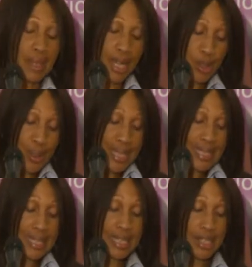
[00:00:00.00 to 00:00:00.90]
I know it
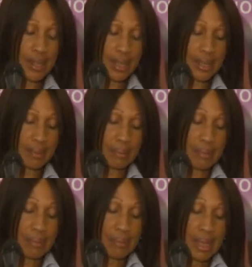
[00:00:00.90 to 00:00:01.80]
is tedious.
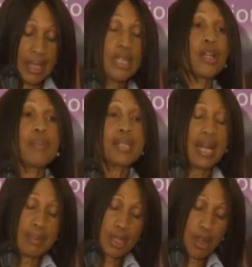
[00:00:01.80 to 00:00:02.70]
It
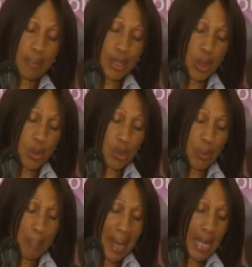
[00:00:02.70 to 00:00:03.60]
sometimes comes down to
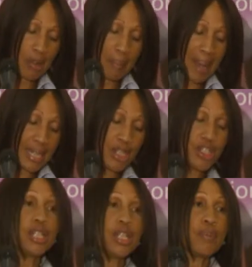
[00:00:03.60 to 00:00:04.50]

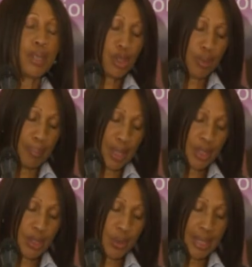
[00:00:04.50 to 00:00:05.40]
micromanaging, but you
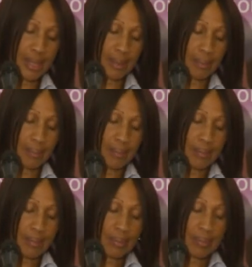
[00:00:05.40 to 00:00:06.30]
must do it.
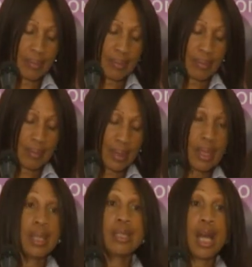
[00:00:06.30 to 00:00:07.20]

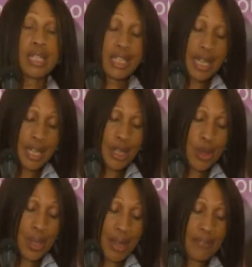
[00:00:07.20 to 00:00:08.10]
Not saying
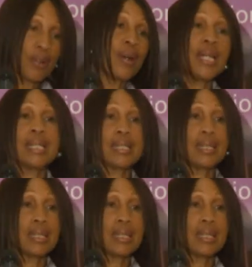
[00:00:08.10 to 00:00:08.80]
you'll avoid